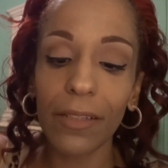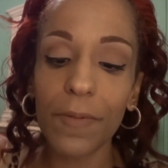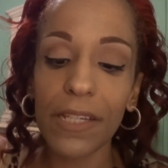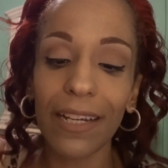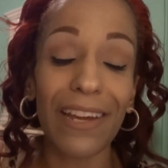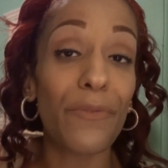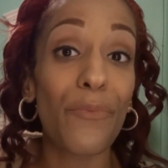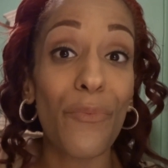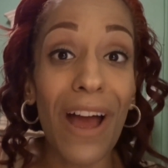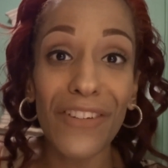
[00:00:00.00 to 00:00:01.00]
lipstick in
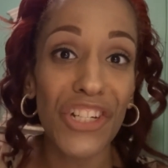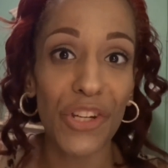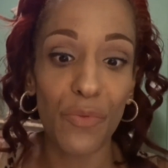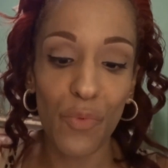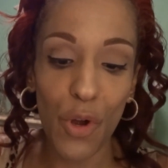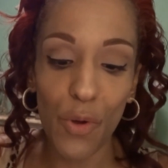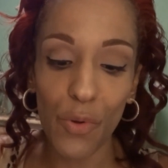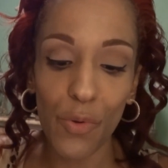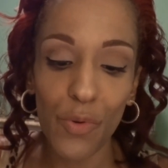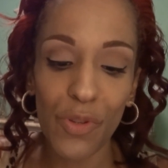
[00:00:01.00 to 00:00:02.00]
Ravishing
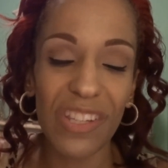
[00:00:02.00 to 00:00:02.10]
Rose.